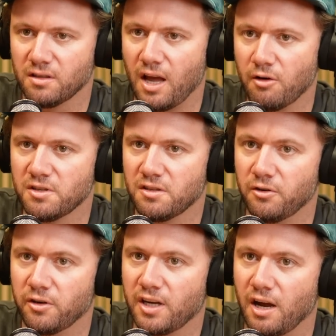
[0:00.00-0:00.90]
Lowers
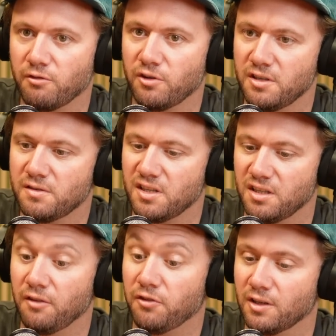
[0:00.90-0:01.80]
the recoveries
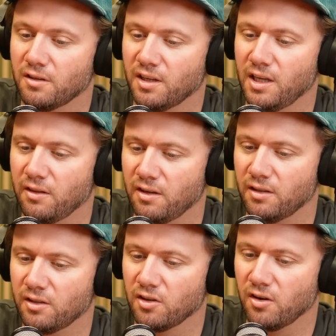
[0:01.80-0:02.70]
significantly, and I